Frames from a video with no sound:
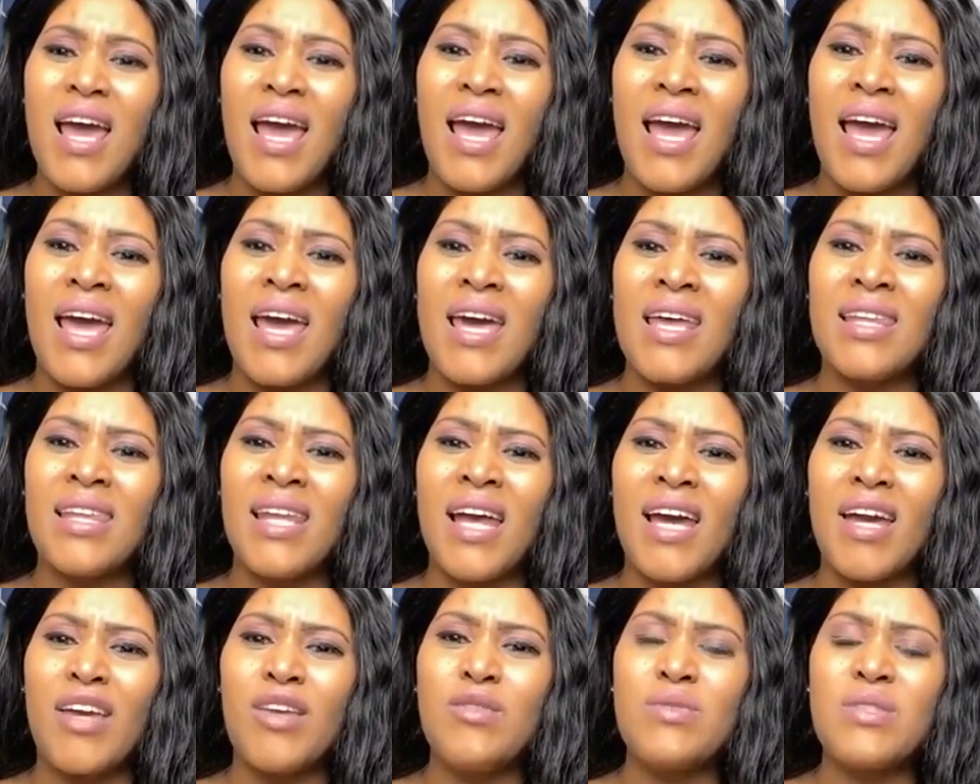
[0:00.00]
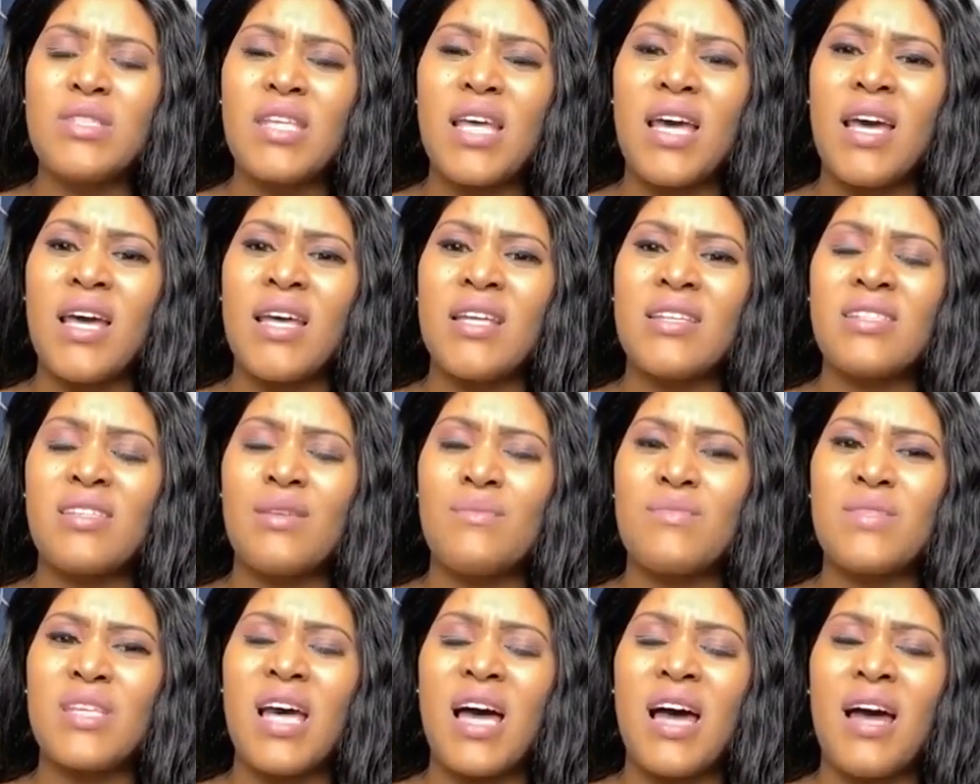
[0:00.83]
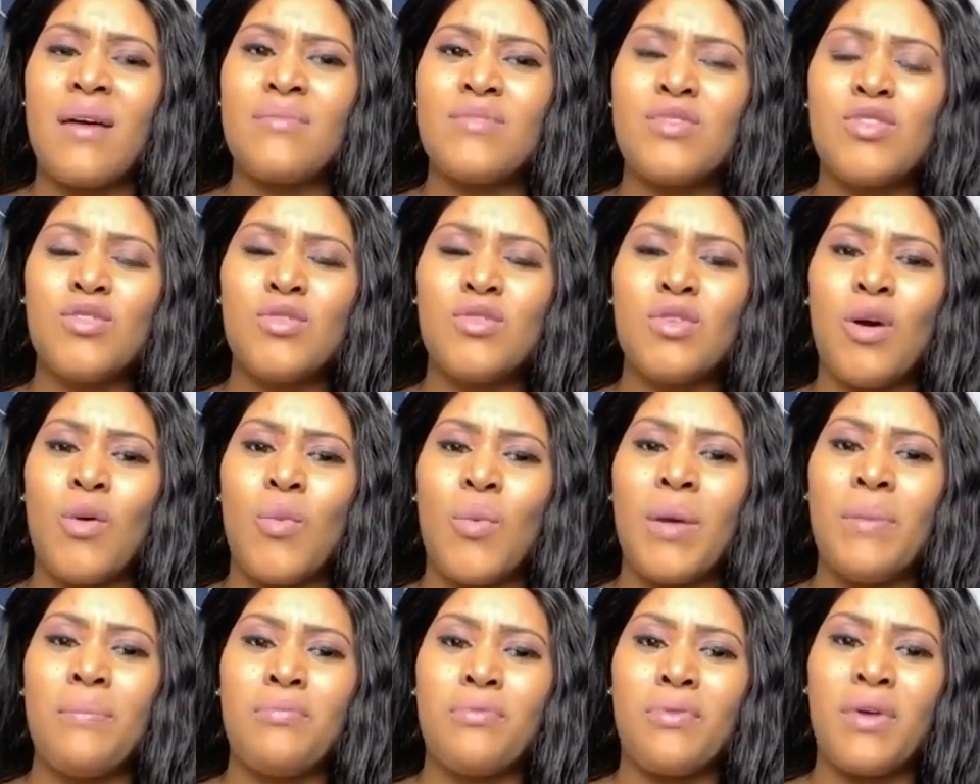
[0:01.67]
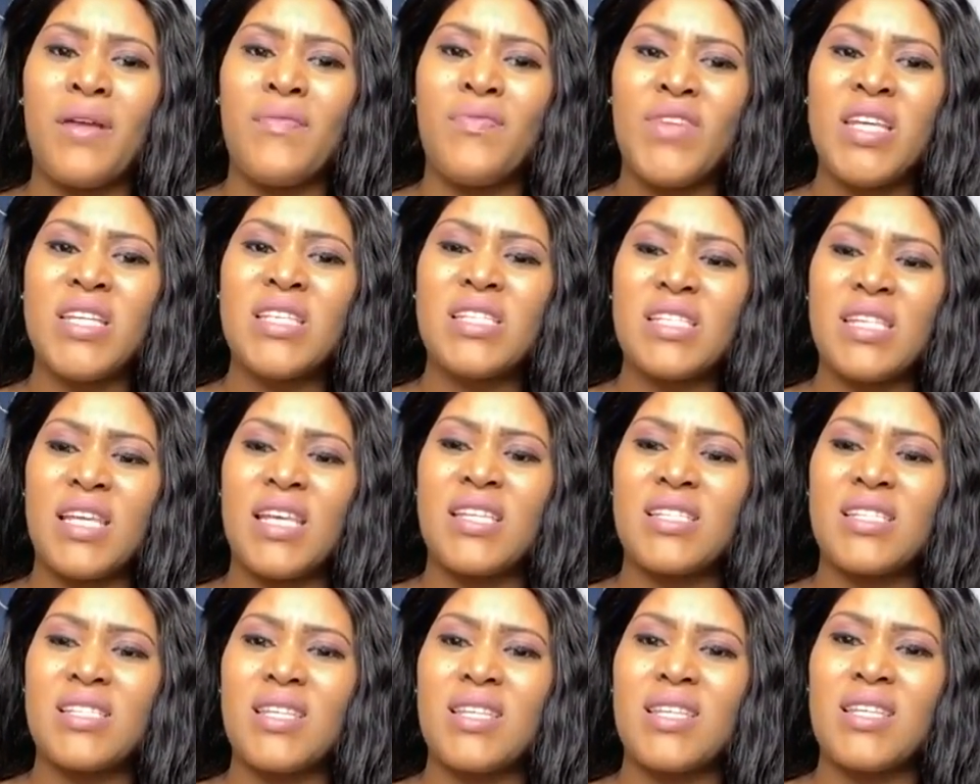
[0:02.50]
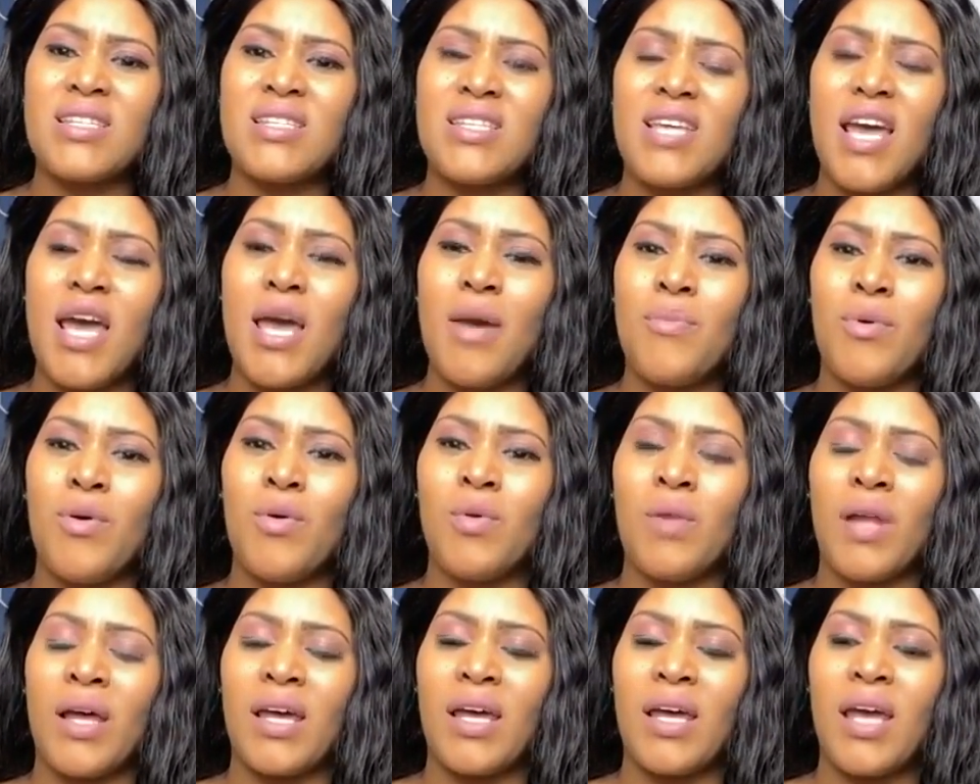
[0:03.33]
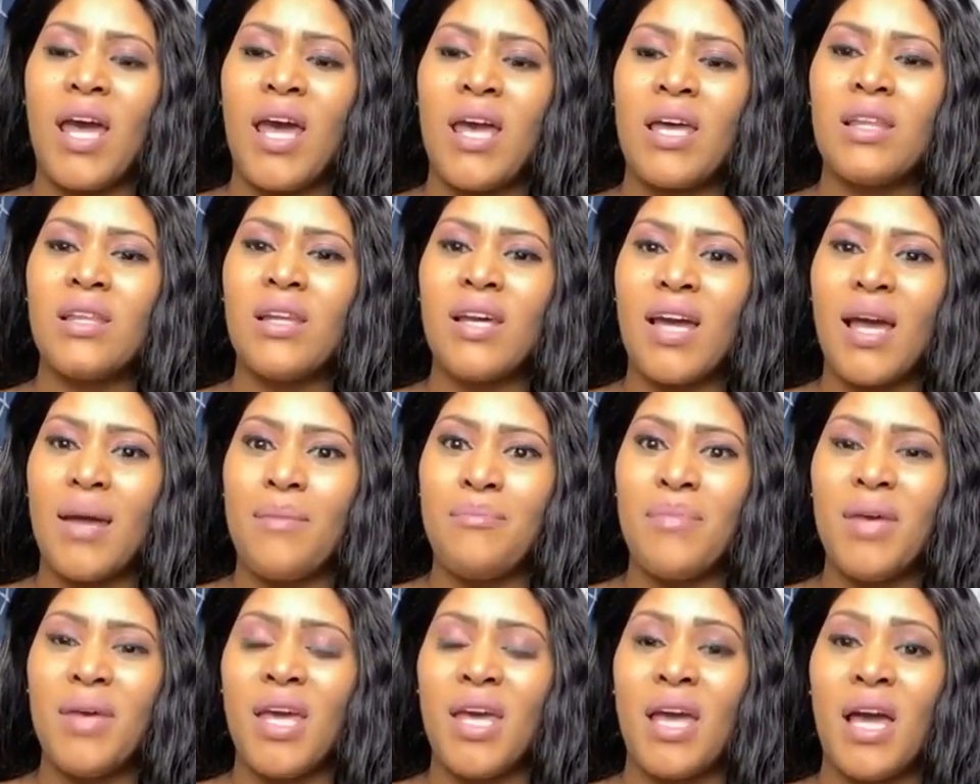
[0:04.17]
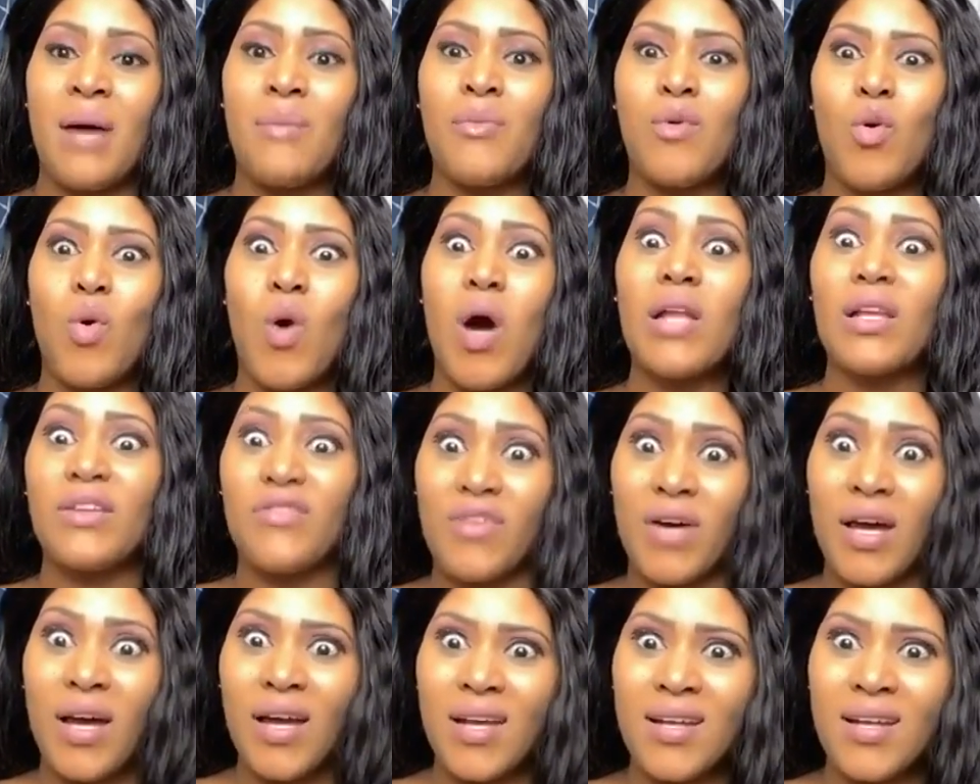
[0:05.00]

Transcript: And like you said, sometimes, we bring these things to the table like, hey, look at me. I'm qualified.